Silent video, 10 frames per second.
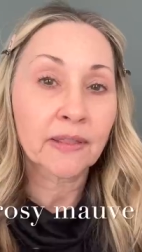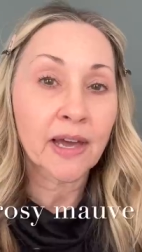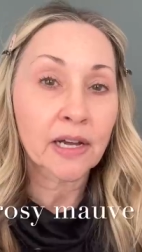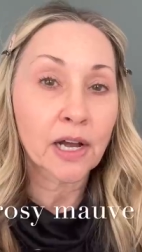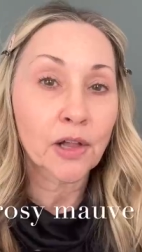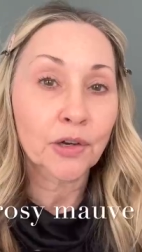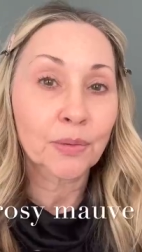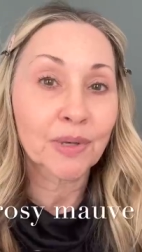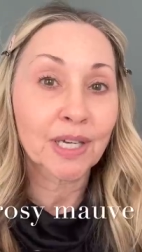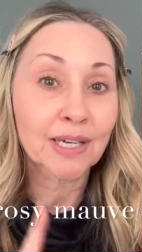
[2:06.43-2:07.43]
that color
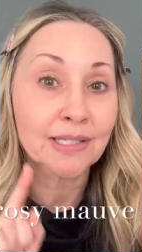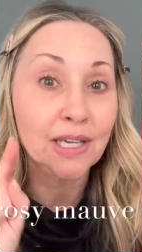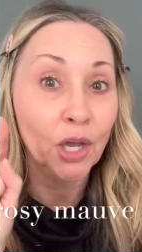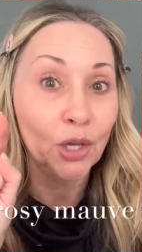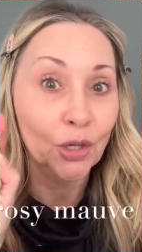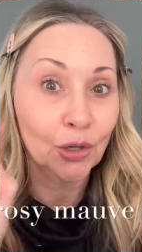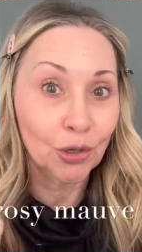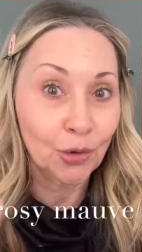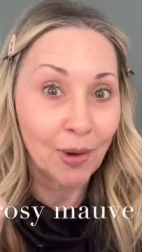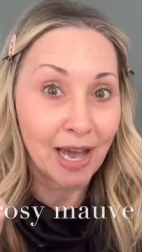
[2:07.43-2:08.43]
because
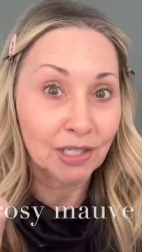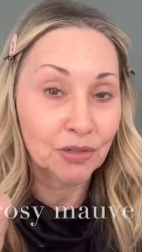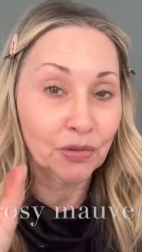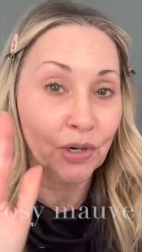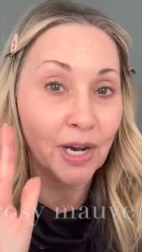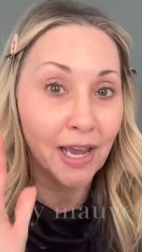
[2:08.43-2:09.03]
you asked for it.